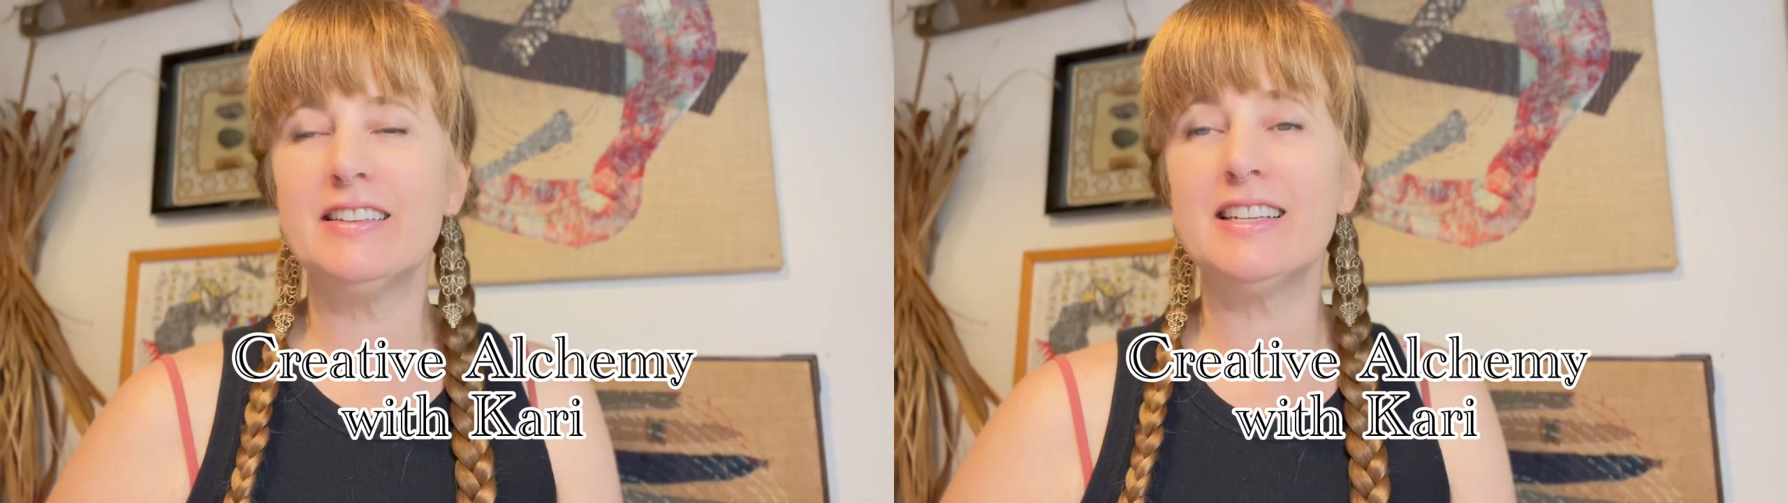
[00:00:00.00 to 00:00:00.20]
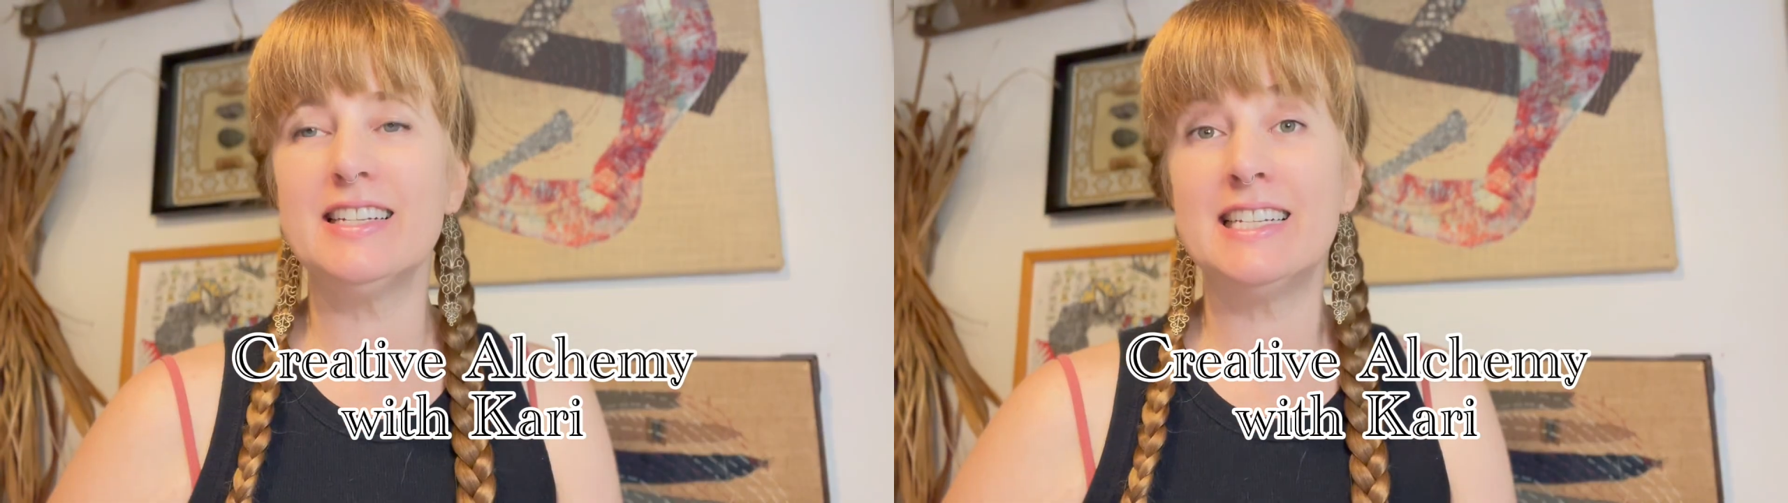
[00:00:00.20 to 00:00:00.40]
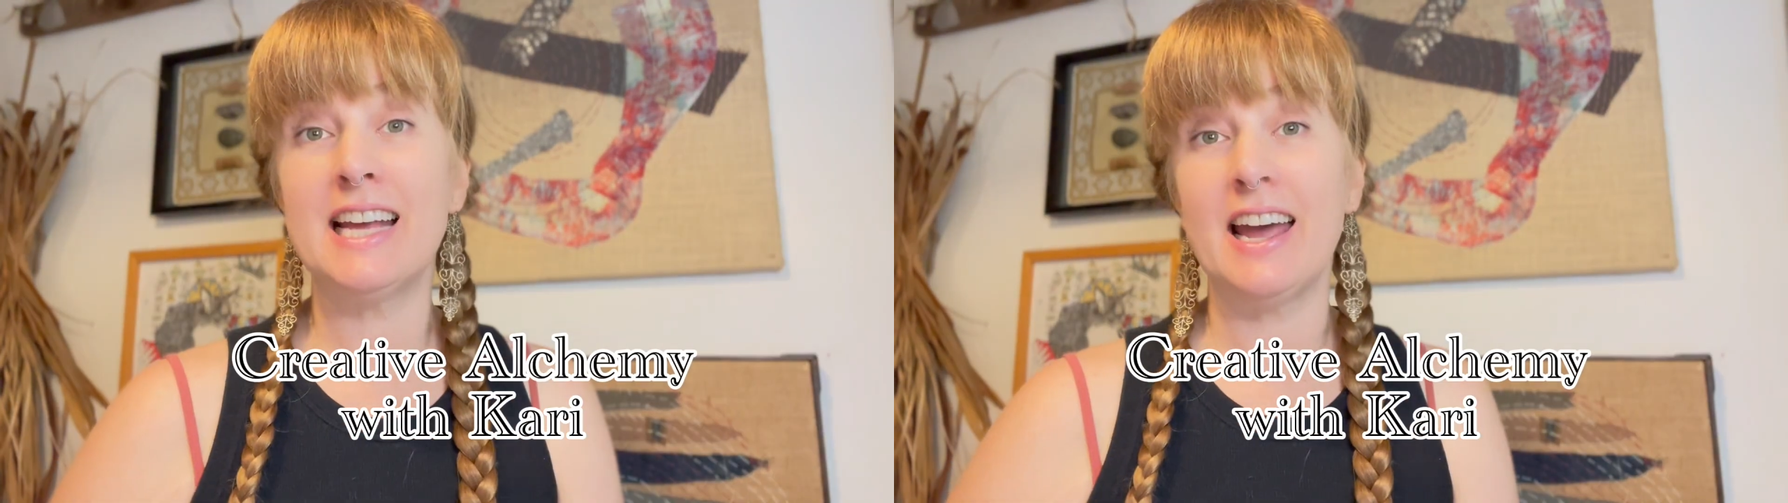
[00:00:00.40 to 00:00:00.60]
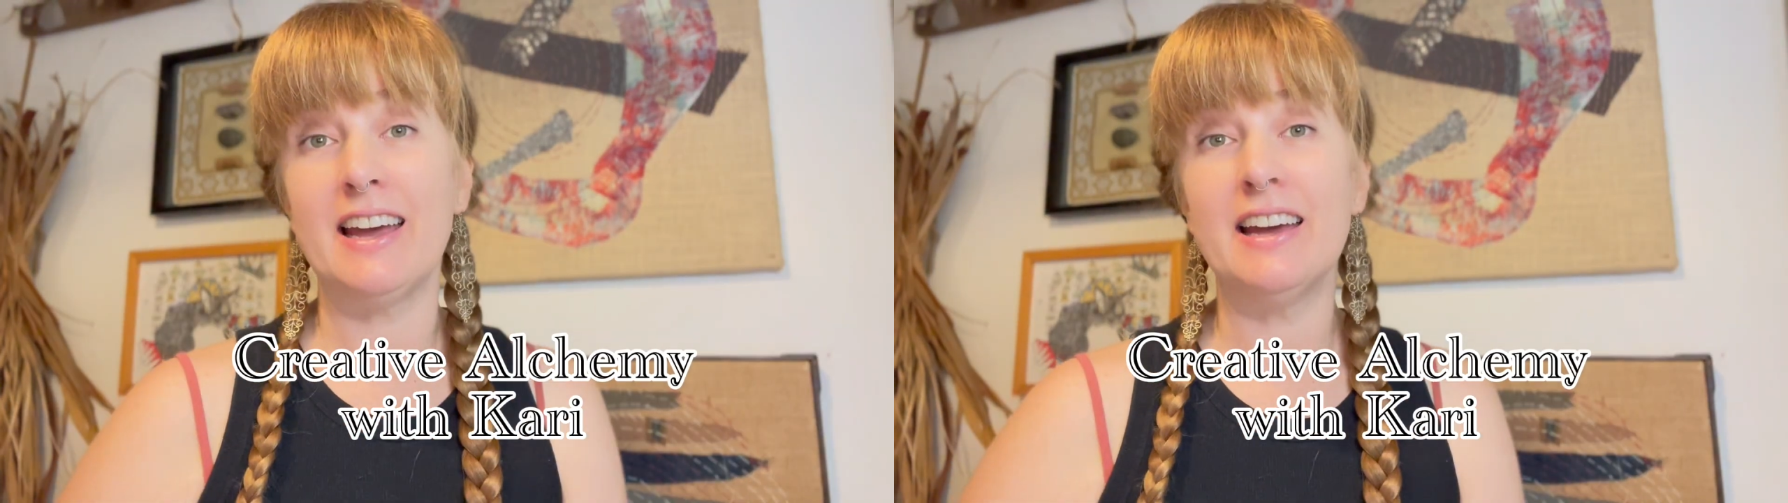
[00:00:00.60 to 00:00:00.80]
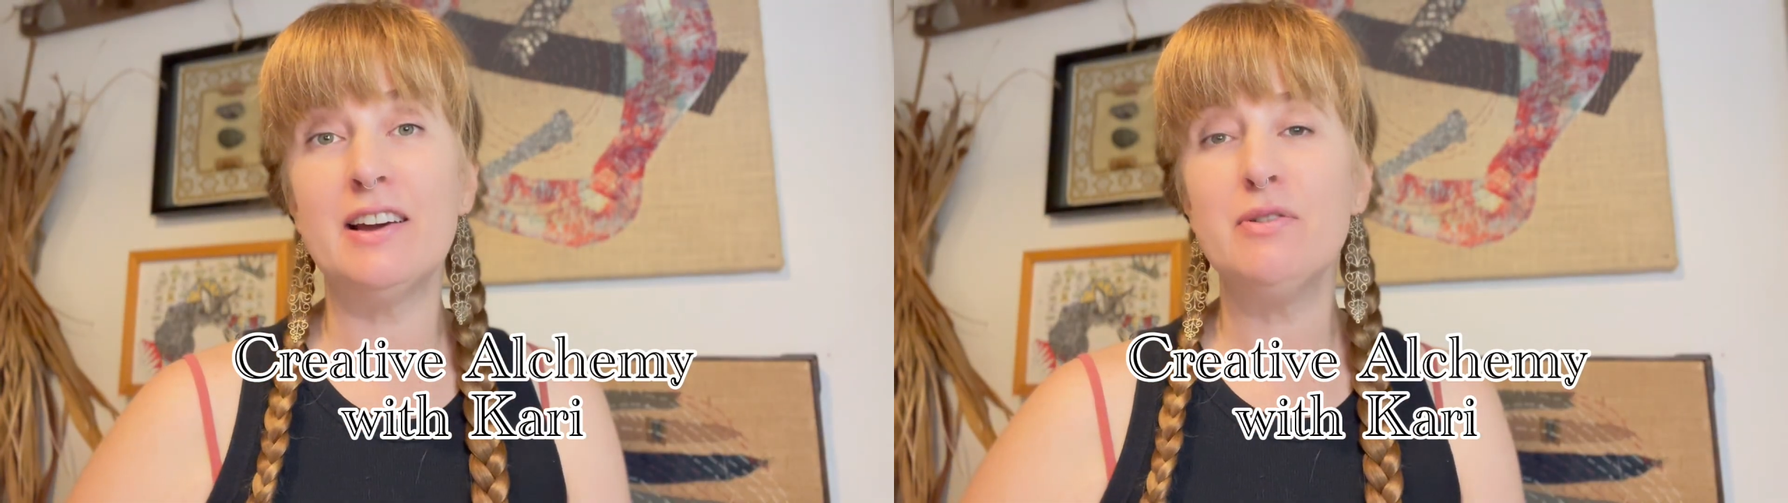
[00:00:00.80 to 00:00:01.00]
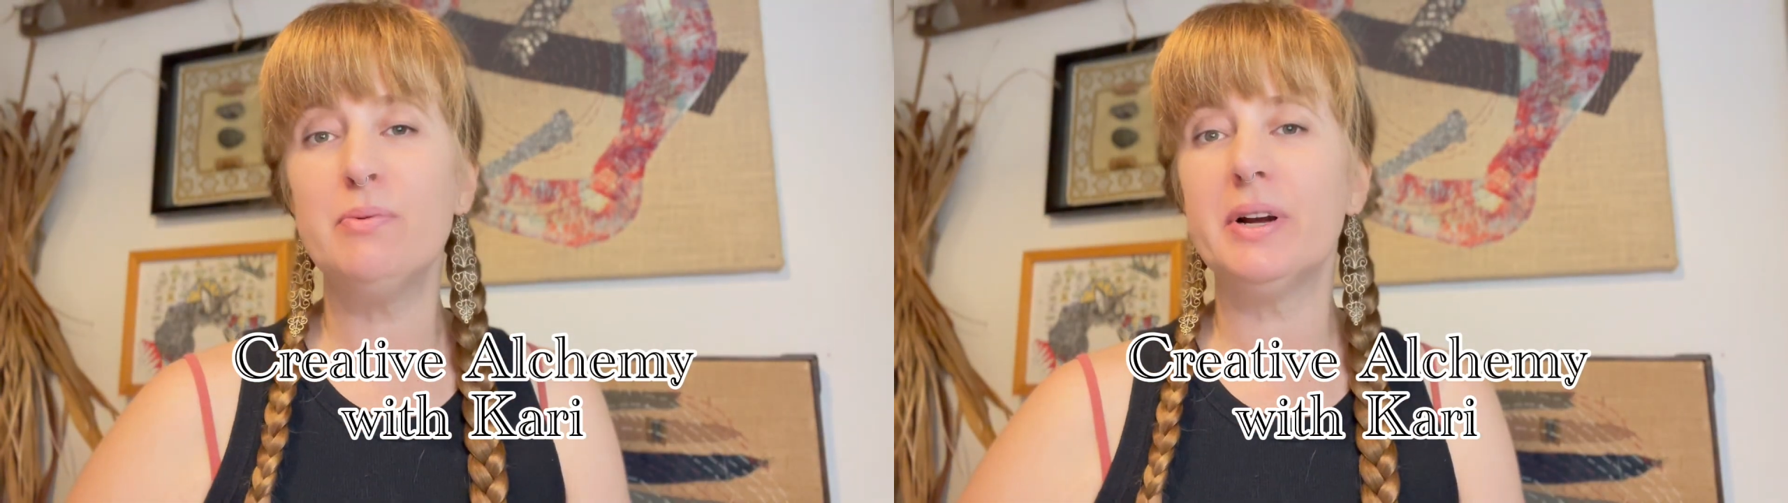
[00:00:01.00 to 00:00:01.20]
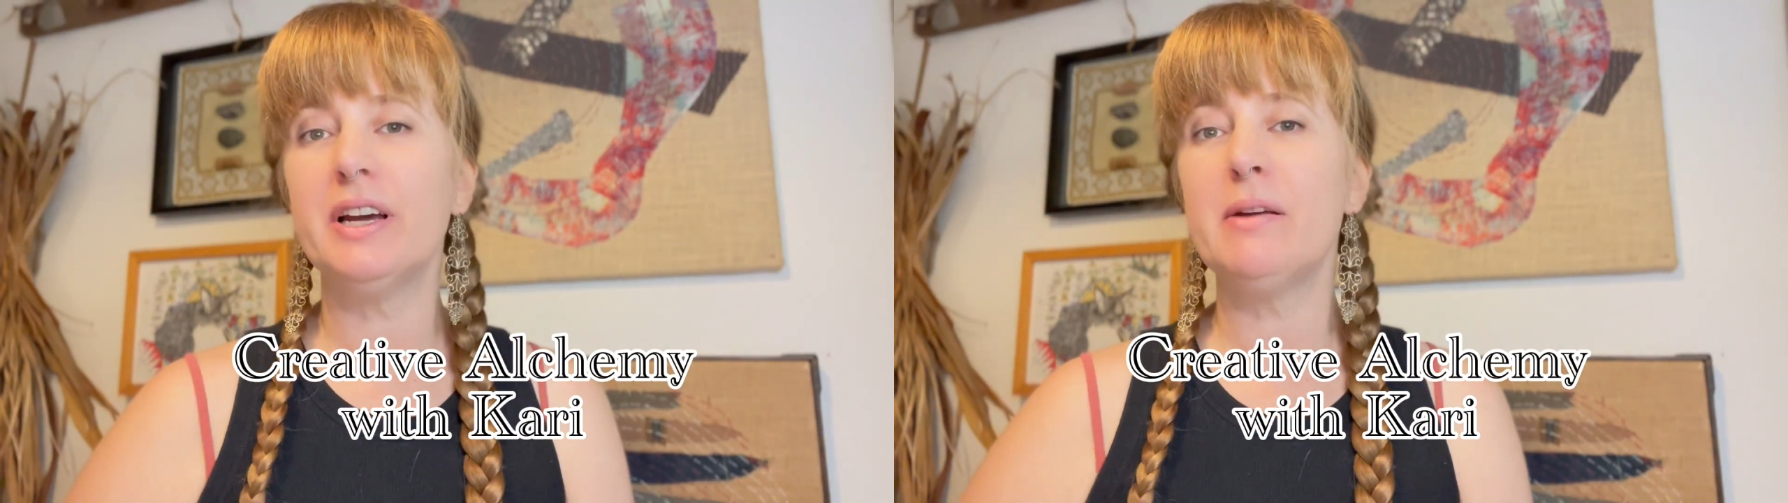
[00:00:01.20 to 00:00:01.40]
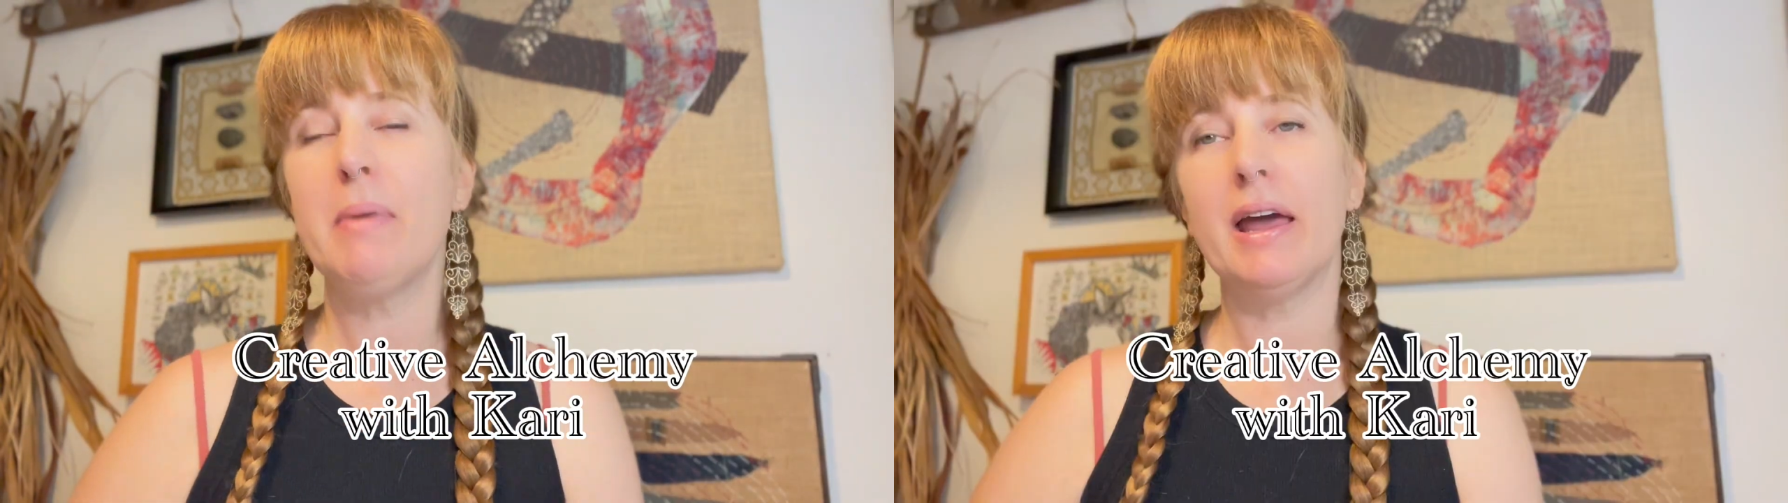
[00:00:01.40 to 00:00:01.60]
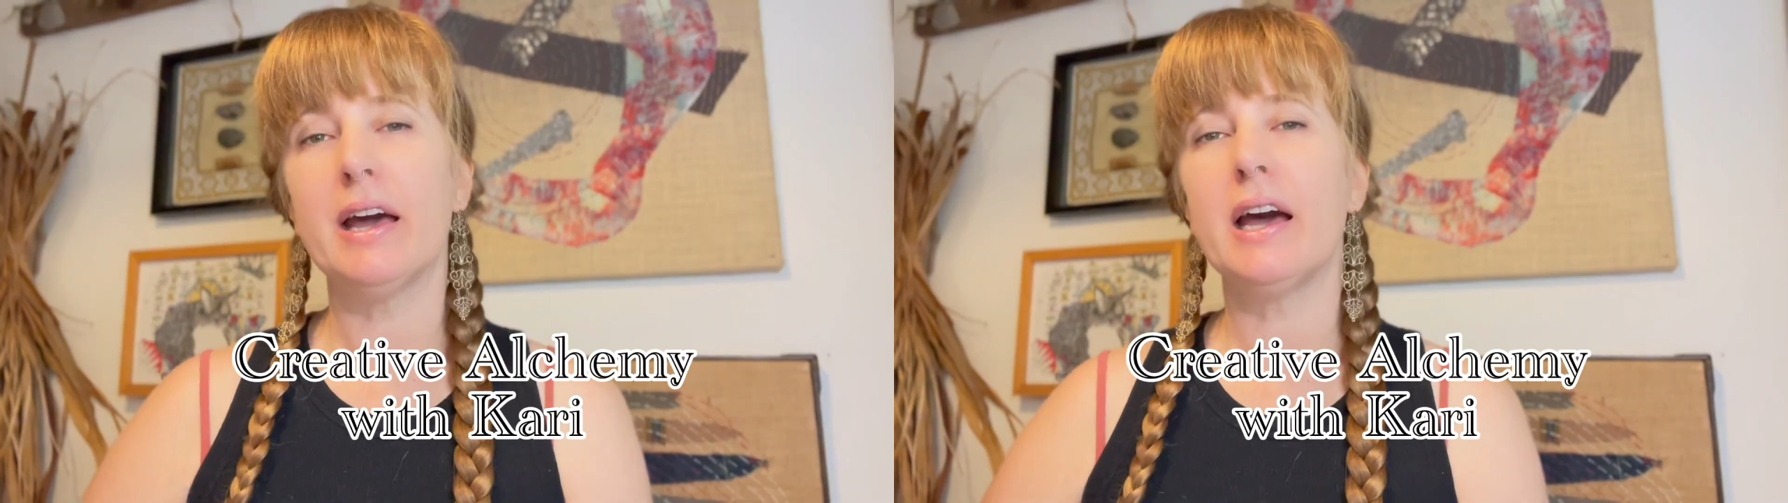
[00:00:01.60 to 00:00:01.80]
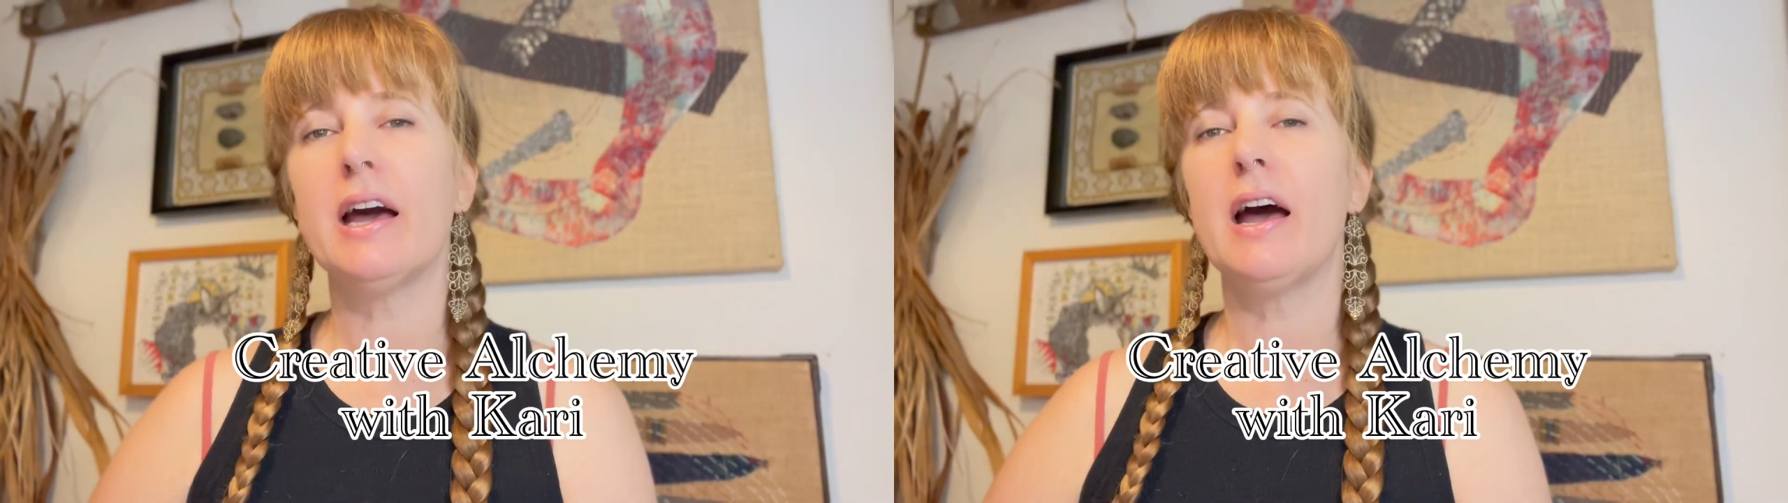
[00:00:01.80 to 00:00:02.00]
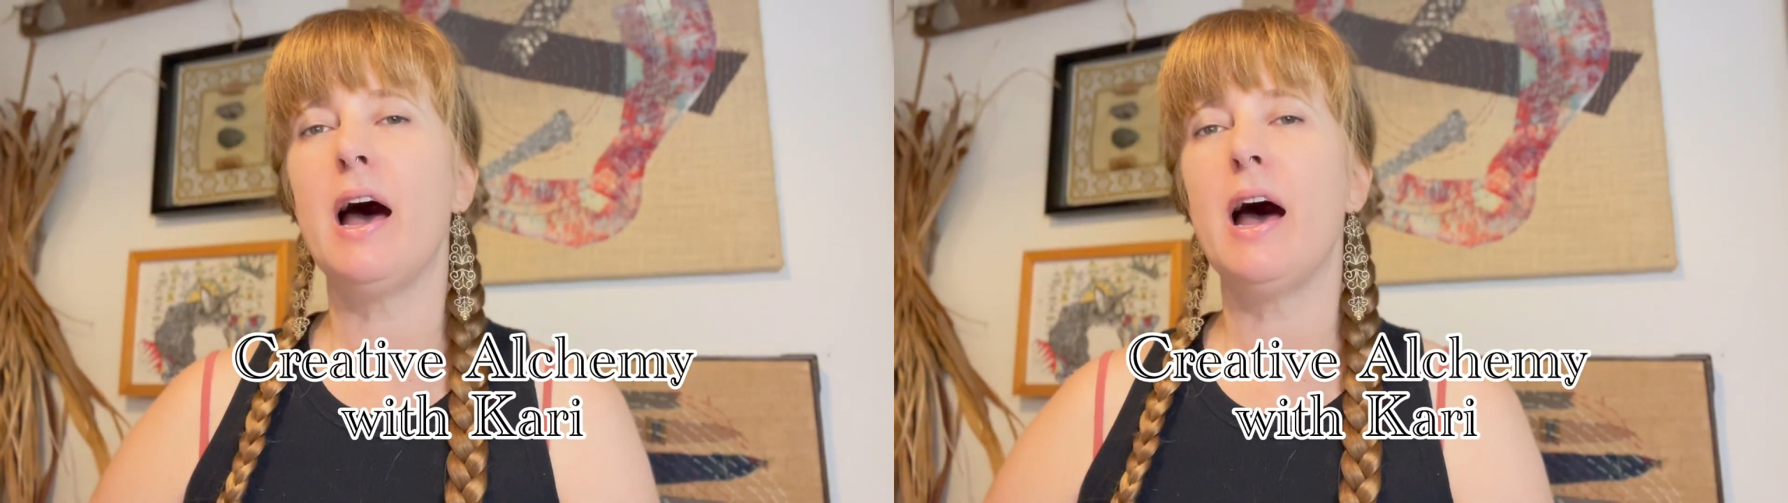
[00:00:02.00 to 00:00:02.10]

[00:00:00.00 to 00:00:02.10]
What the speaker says: Today we're gonna make